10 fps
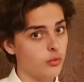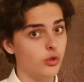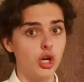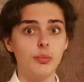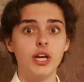
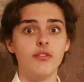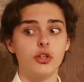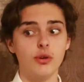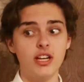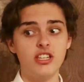We hope you have a
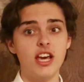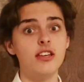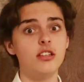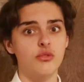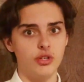great
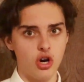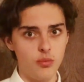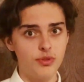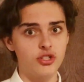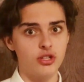day, and we
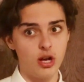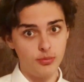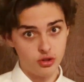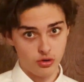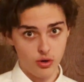hope this
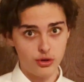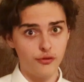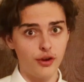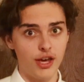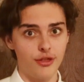helped you grow in
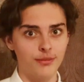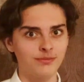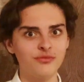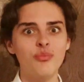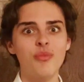your faith.
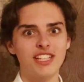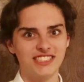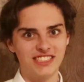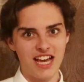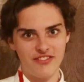
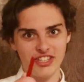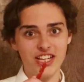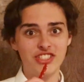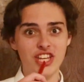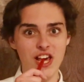Have a
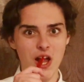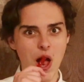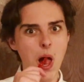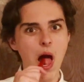nice day.